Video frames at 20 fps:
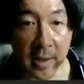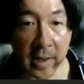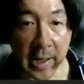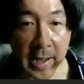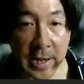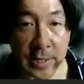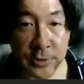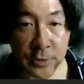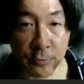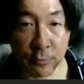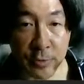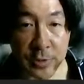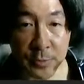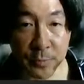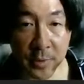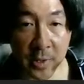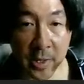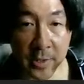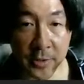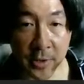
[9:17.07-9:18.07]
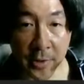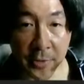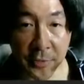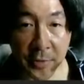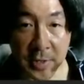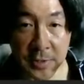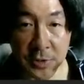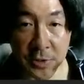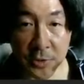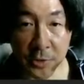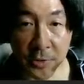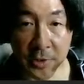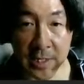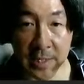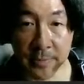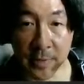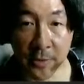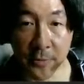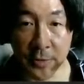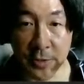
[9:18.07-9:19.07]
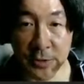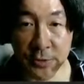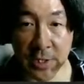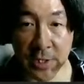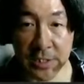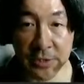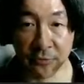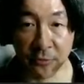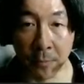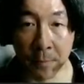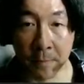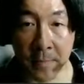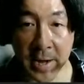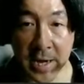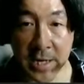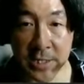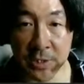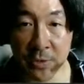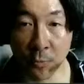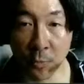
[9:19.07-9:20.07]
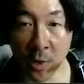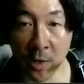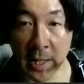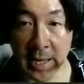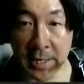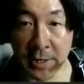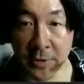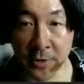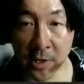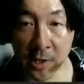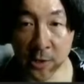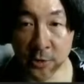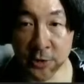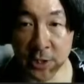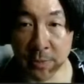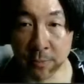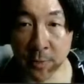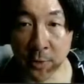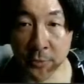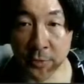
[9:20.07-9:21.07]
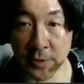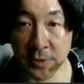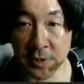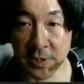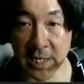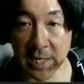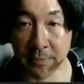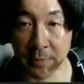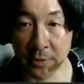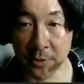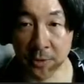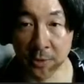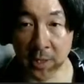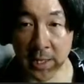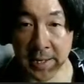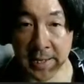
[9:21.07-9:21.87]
I should respond authentically about this transformation while acknowledging both the skeptical